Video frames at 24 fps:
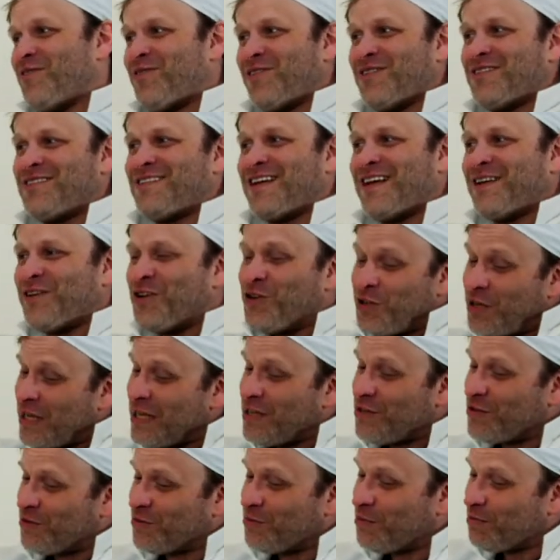content, you
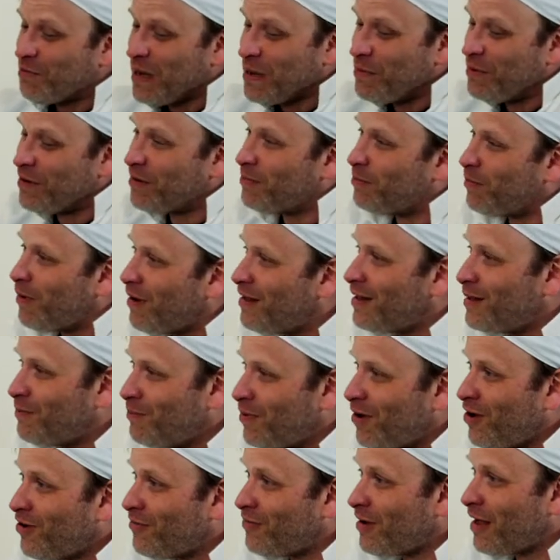need to make combine them
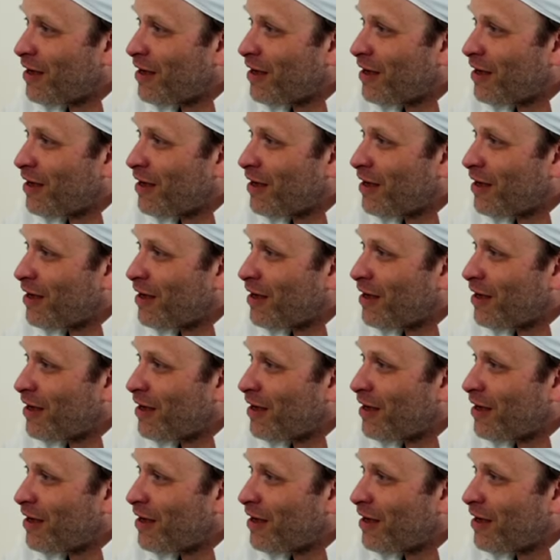both.